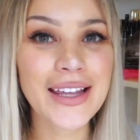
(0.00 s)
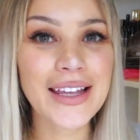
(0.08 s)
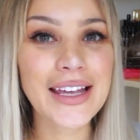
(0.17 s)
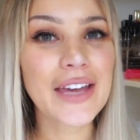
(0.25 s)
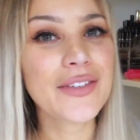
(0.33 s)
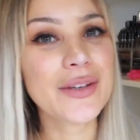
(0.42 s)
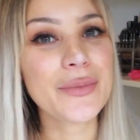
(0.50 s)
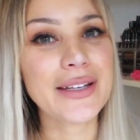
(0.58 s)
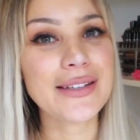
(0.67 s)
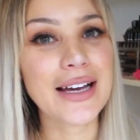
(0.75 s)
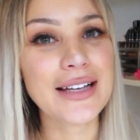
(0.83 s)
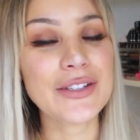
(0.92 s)
If somebody's
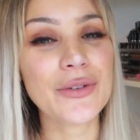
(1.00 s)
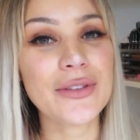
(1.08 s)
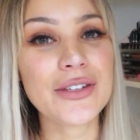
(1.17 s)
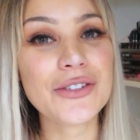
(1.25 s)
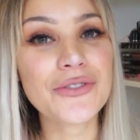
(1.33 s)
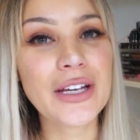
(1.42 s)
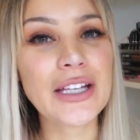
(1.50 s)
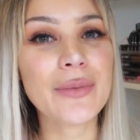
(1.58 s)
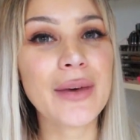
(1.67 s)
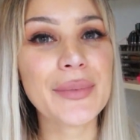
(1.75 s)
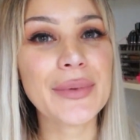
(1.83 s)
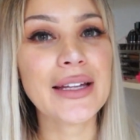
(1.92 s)
asking you on the street, you
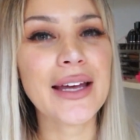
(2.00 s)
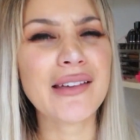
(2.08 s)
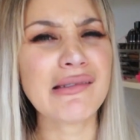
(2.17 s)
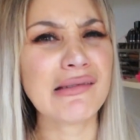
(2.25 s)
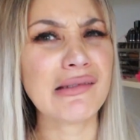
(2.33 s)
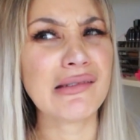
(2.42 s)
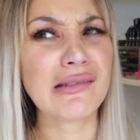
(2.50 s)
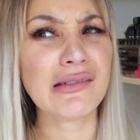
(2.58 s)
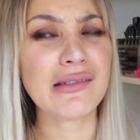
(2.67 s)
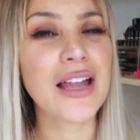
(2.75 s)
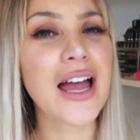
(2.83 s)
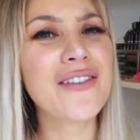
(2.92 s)
might be like,
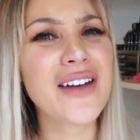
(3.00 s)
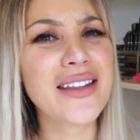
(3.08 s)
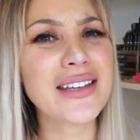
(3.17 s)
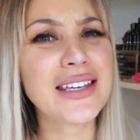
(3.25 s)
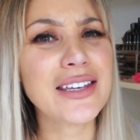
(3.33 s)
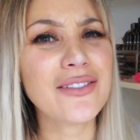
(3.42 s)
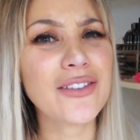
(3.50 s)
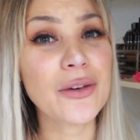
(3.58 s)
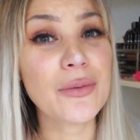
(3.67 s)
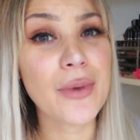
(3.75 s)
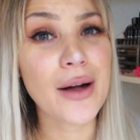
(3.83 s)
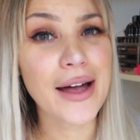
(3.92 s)
I'd rather give
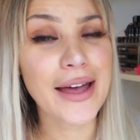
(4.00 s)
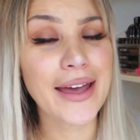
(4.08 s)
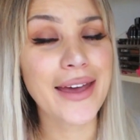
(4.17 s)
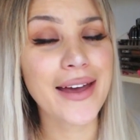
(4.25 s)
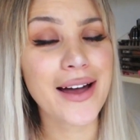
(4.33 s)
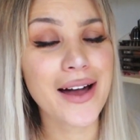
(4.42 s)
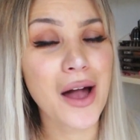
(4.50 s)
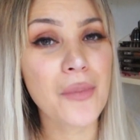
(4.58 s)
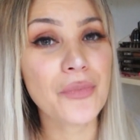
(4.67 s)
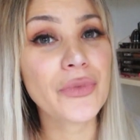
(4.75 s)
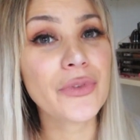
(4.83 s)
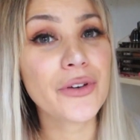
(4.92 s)
you my
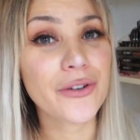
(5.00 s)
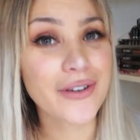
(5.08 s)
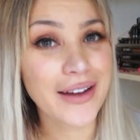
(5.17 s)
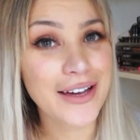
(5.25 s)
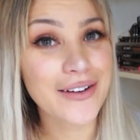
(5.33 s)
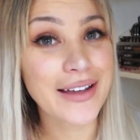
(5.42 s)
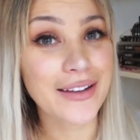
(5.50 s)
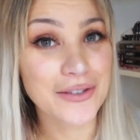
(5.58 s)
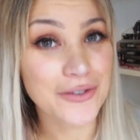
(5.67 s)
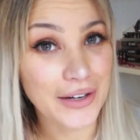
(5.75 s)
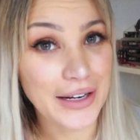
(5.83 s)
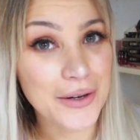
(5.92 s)
correo
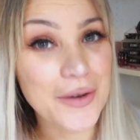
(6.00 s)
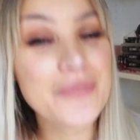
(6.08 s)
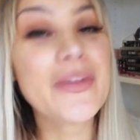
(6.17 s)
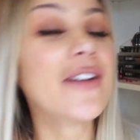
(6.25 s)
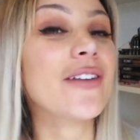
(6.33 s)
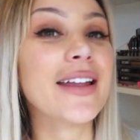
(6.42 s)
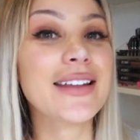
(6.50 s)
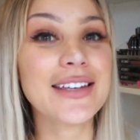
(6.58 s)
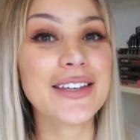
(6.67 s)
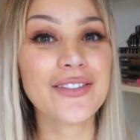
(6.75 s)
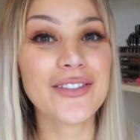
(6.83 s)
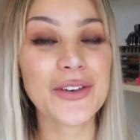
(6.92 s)
electrónico. I'd rather
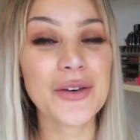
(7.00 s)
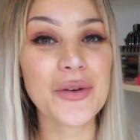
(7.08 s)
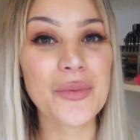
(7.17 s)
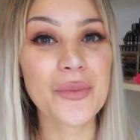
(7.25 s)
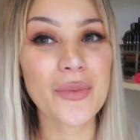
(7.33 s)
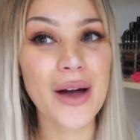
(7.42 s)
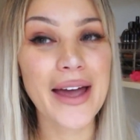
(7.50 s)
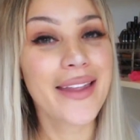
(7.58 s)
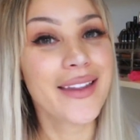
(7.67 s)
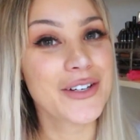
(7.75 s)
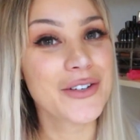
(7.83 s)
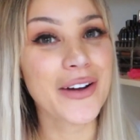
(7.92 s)
give you my
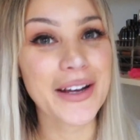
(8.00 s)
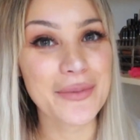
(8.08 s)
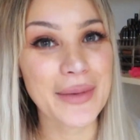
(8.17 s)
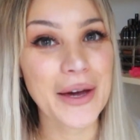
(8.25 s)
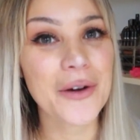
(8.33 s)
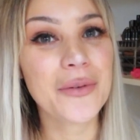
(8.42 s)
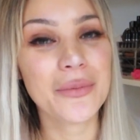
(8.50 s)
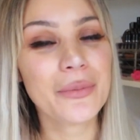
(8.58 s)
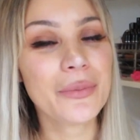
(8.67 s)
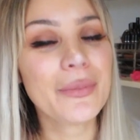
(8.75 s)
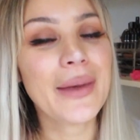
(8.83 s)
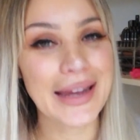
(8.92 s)
electronic mail,
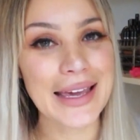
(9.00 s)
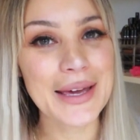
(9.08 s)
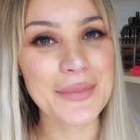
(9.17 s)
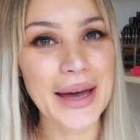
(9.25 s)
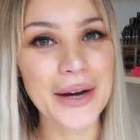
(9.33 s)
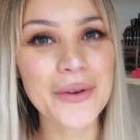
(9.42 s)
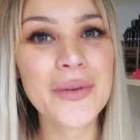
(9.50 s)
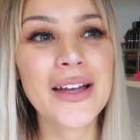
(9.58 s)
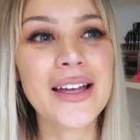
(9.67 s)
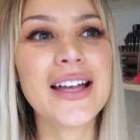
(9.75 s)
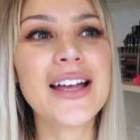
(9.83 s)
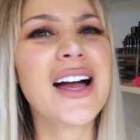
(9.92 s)
my email,
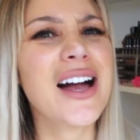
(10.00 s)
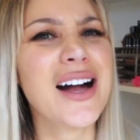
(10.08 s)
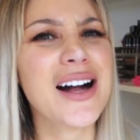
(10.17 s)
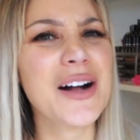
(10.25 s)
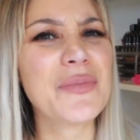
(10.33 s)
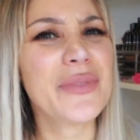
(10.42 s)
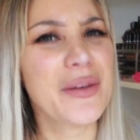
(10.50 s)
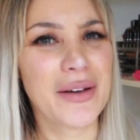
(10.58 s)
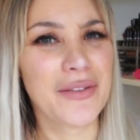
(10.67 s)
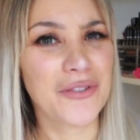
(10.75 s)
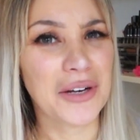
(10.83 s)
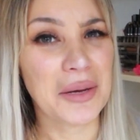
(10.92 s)
than my
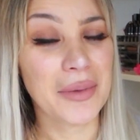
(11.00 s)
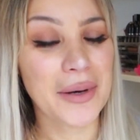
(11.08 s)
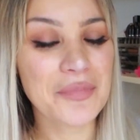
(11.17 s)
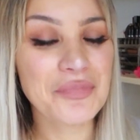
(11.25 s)
phone number.